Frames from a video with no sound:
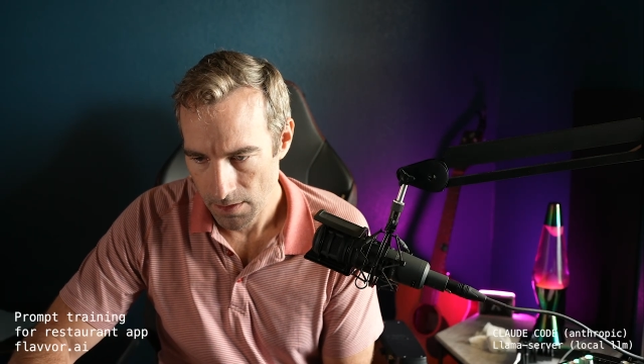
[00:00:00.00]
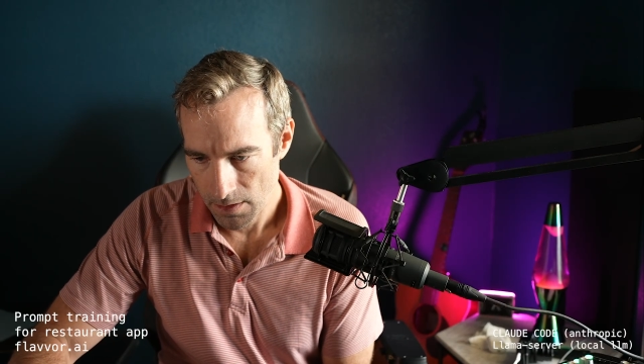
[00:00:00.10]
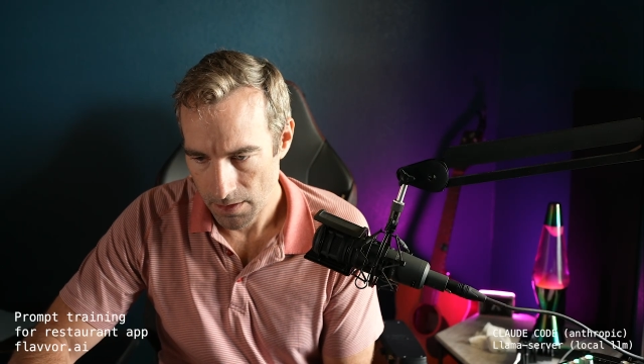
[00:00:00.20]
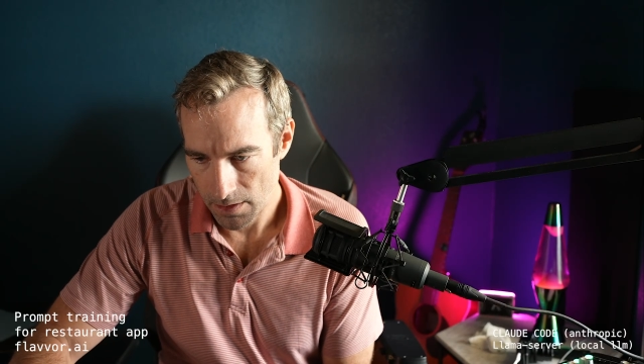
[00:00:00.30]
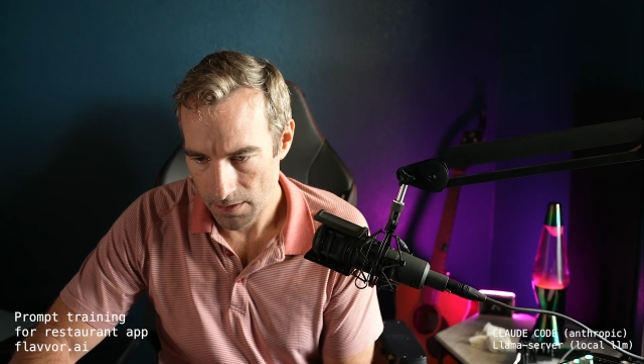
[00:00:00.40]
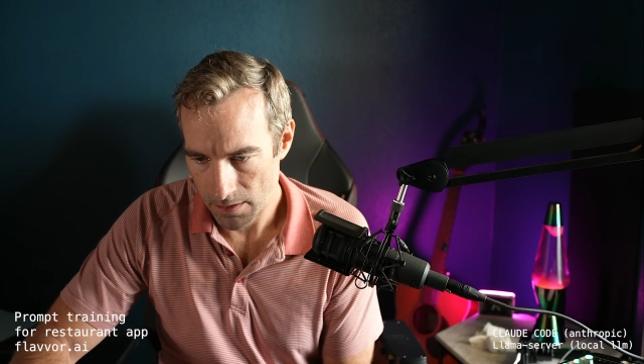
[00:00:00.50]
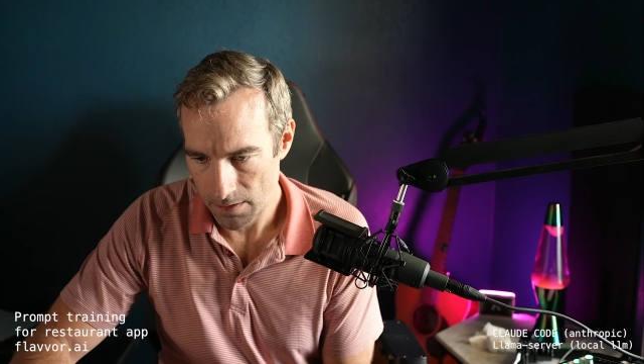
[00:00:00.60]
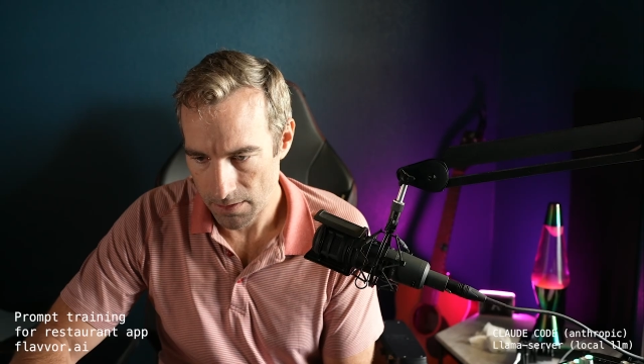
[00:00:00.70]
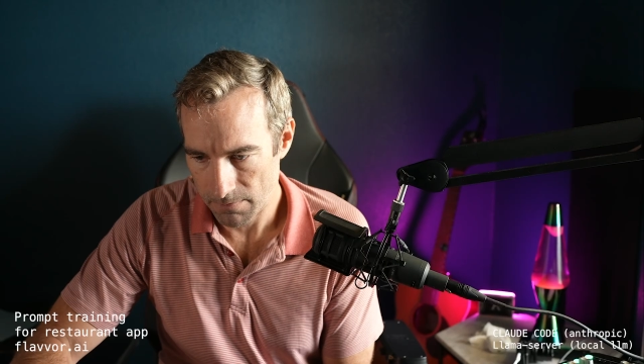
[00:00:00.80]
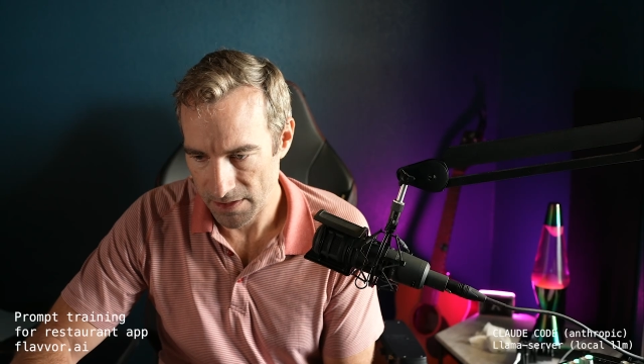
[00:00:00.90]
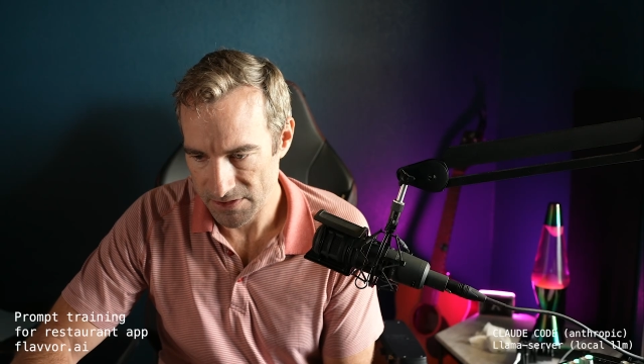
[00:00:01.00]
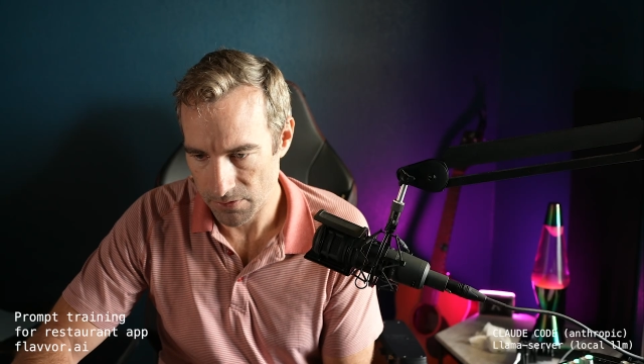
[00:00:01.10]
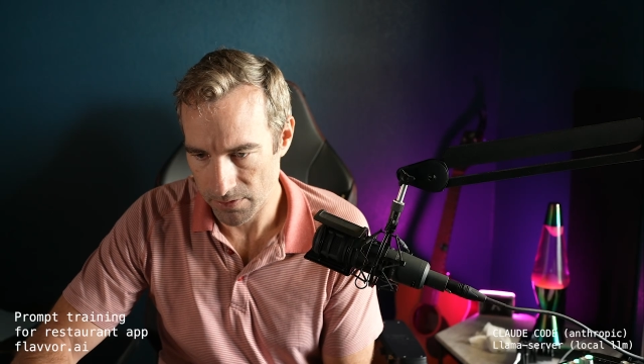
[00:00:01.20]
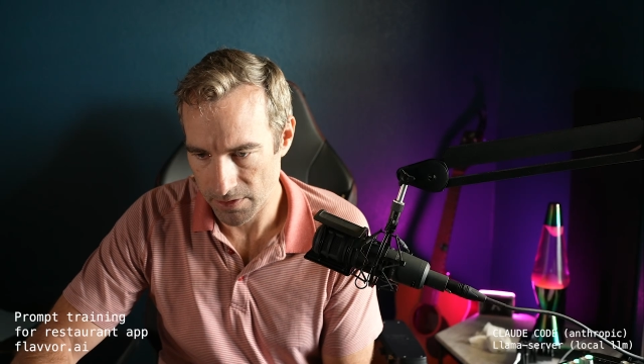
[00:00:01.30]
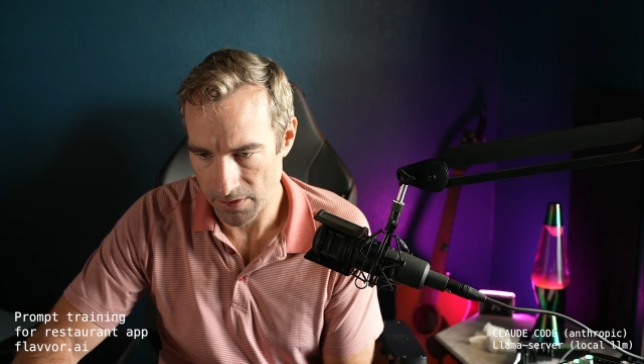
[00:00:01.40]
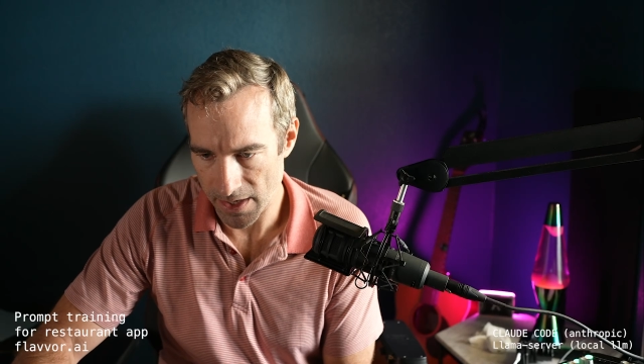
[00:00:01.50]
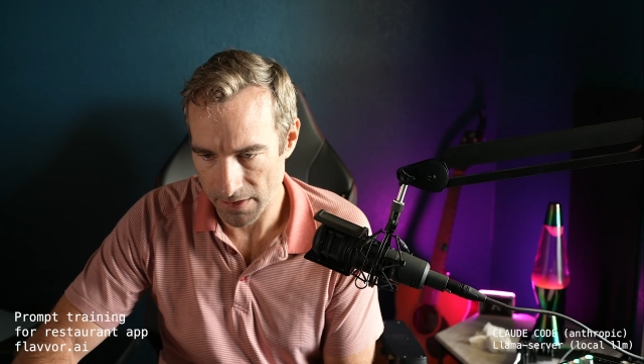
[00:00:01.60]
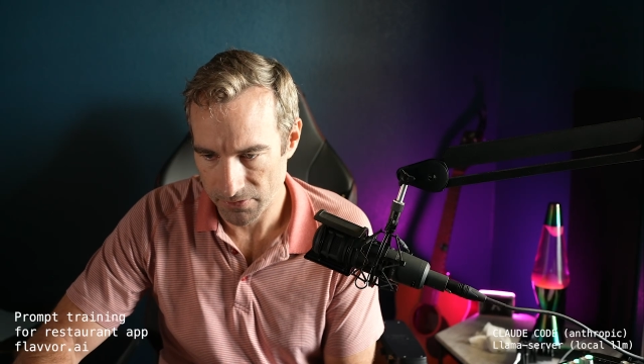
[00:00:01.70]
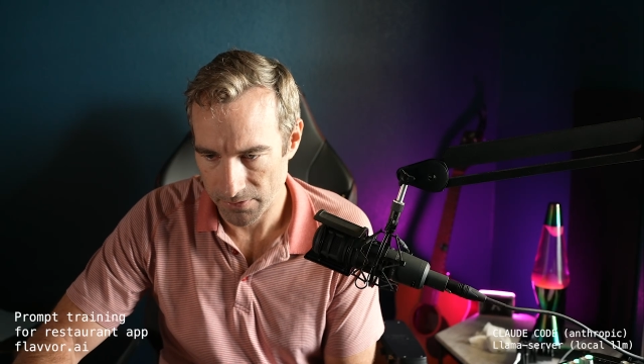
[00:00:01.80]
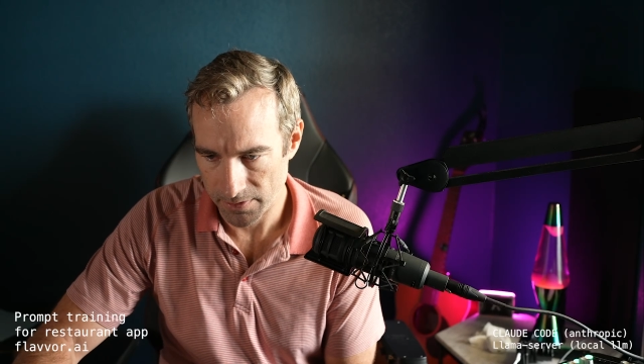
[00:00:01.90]
And so we're going to go down
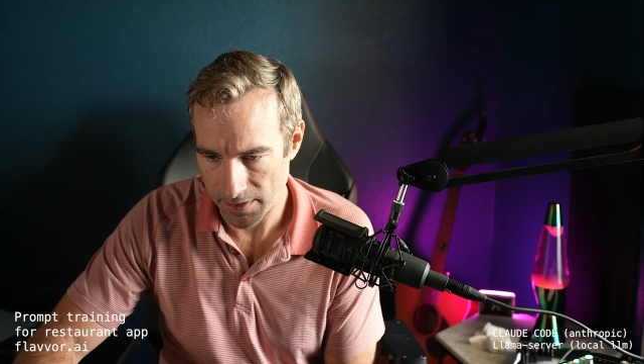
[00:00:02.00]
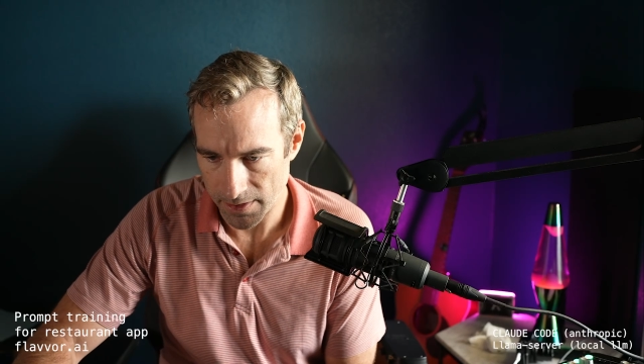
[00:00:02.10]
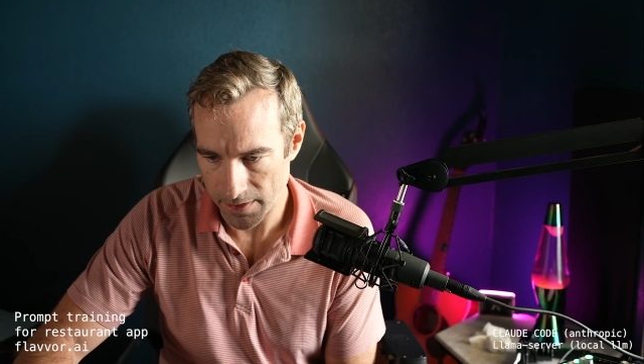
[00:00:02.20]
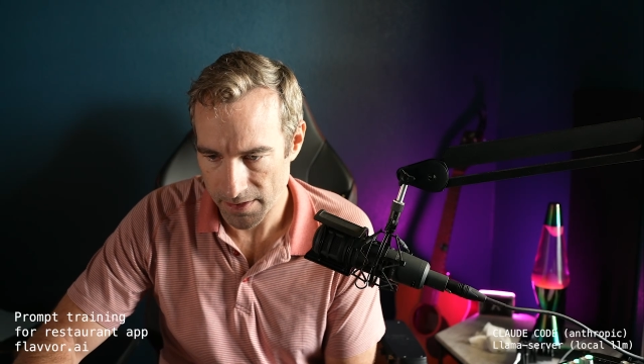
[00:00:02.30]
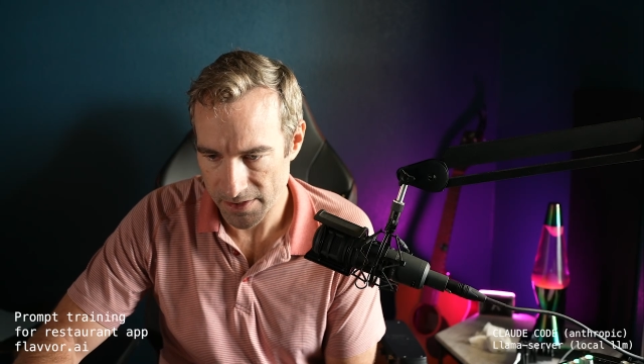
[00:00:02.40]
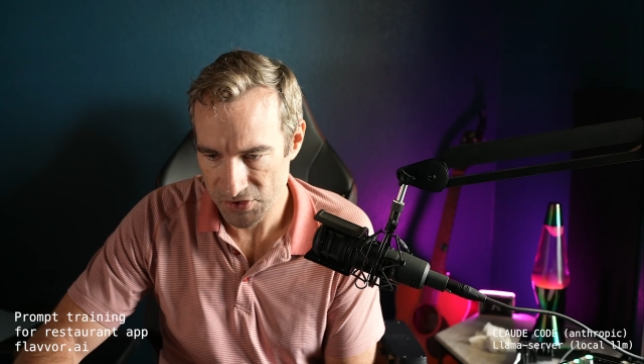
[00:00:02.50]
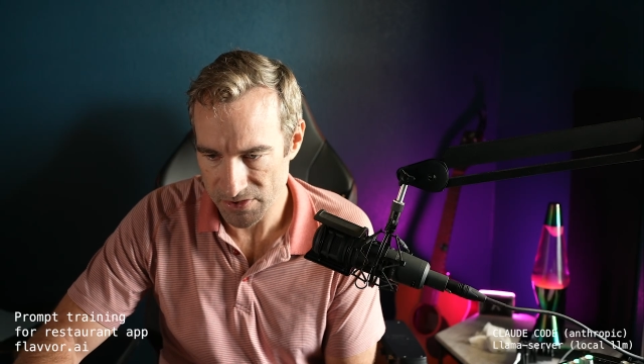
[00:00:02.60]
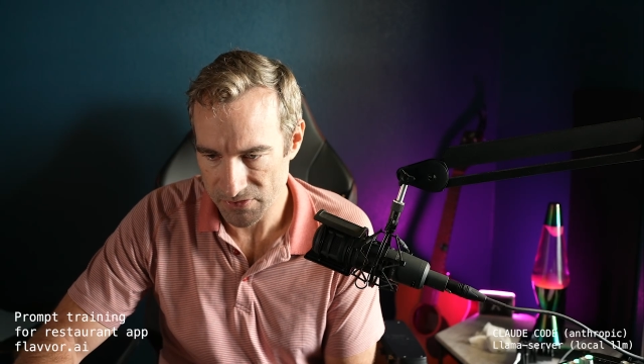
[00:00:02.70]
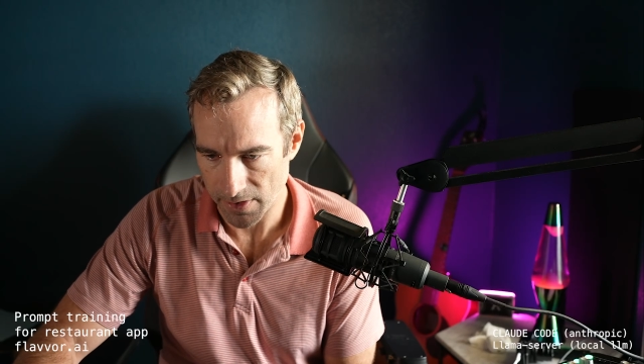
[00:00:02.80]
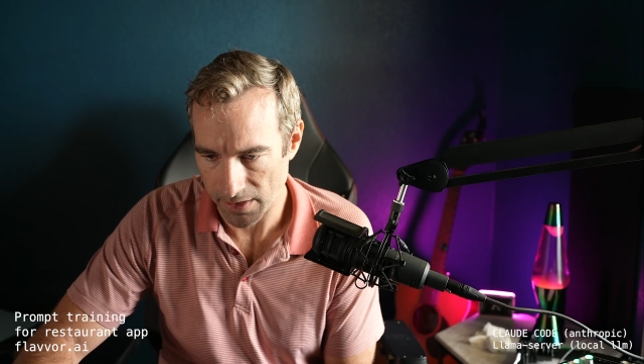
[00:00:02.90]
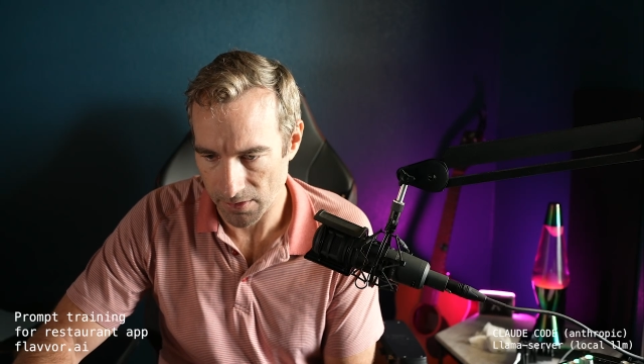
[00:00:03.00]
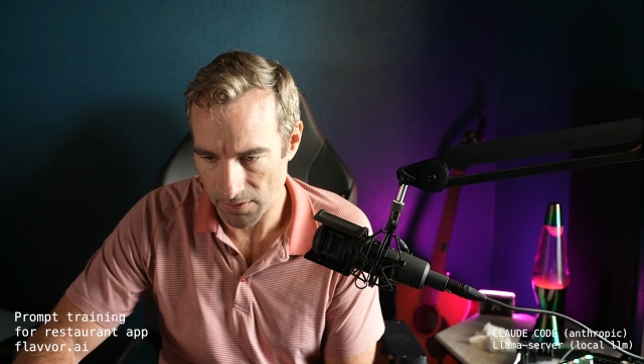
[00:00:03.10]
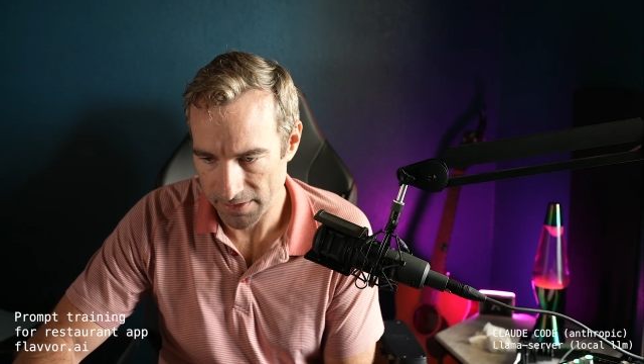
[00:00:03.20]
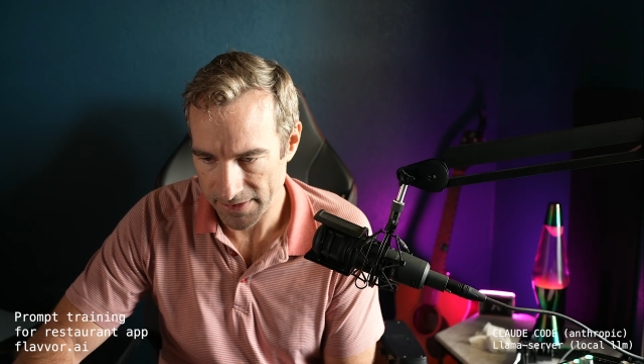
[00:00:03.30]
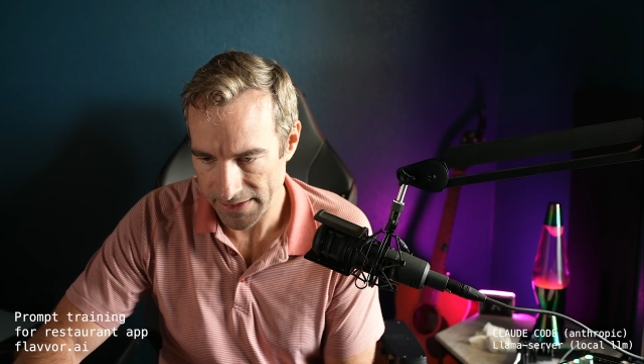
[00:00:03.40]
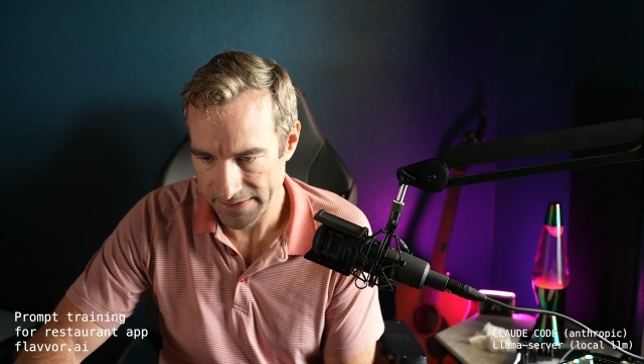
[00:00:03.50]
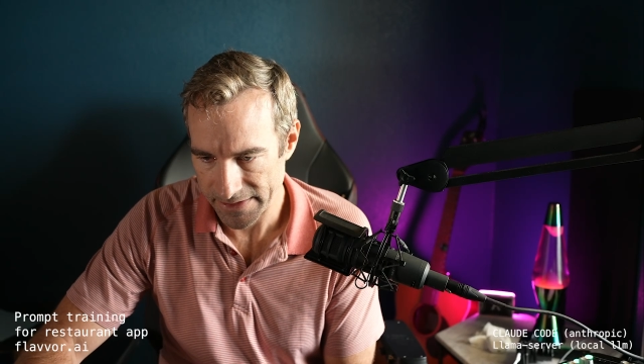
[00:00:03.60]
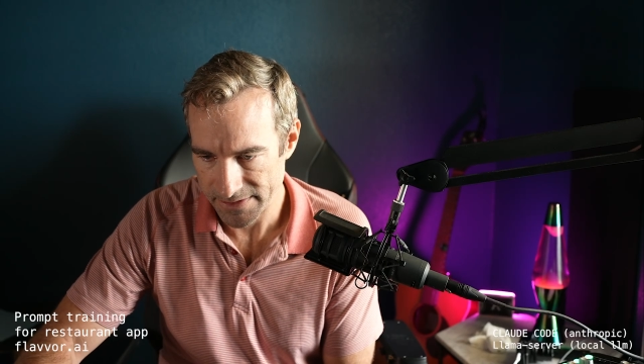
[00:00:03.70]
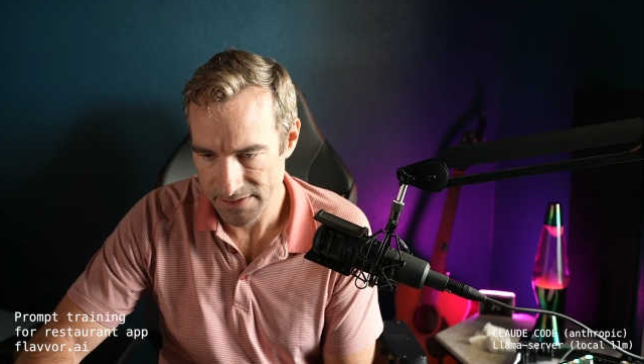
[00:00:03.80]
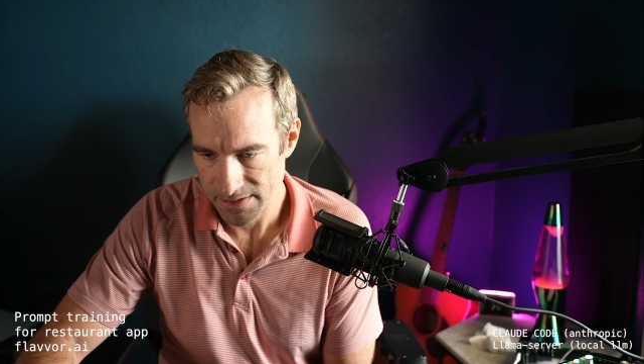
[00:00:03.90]
through here. It's just running all
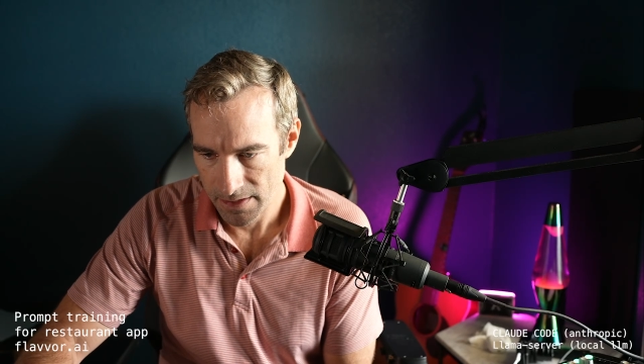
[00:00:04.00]
these.